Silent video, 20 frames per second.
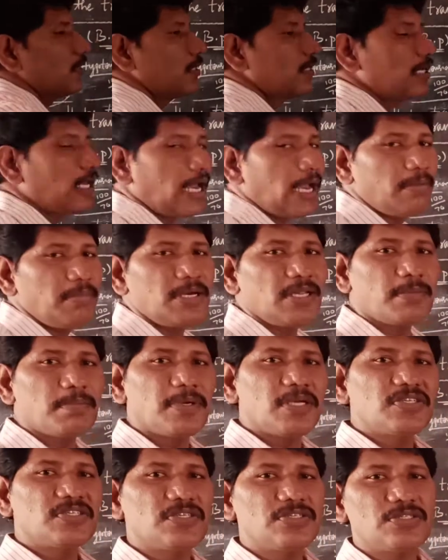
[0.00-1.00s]
diabetic
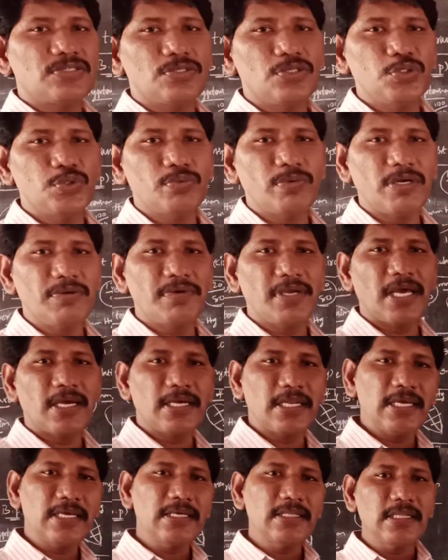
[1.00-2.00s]
patients usually we are
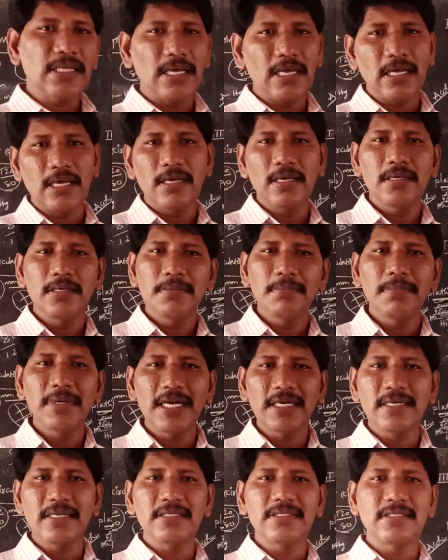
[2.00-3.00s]
taking the
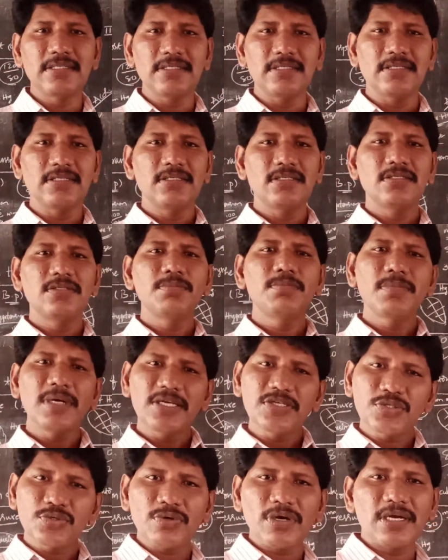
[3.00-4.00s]
blood test by
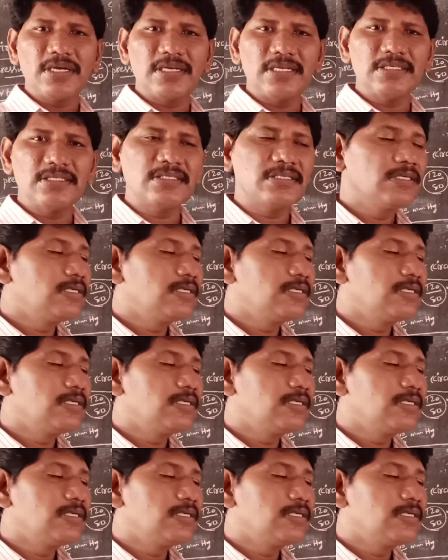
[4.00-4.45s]
sugar test.